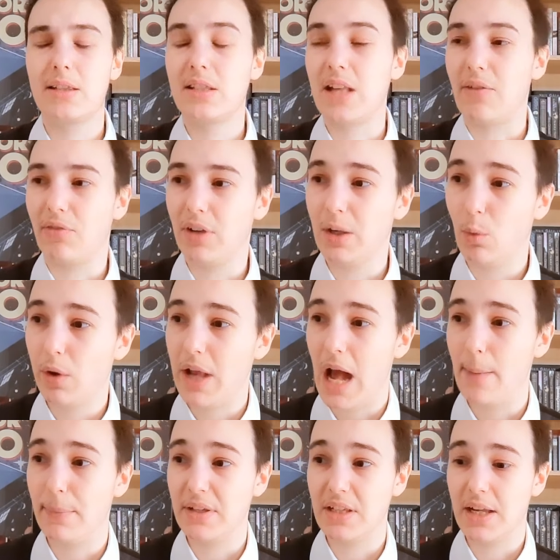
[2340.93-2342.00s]
it's definitely what
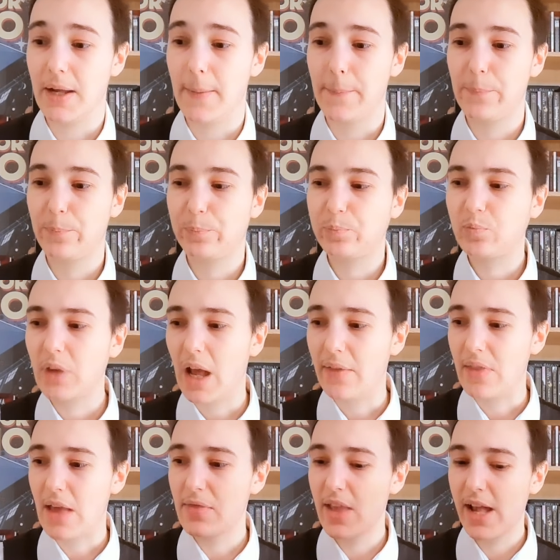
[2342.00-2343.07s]
happened here.
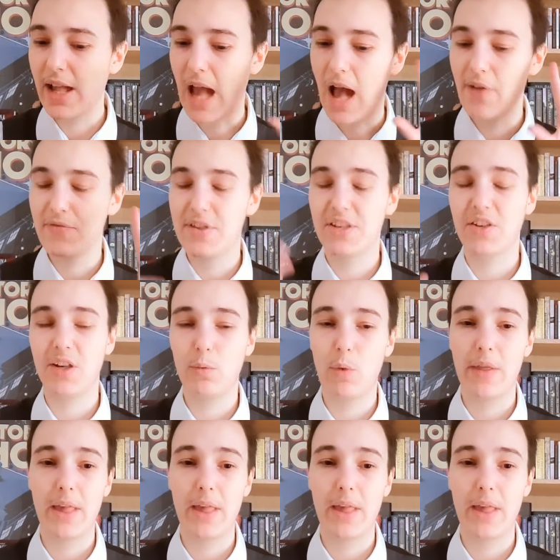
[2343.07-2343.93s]
And then they have the scene where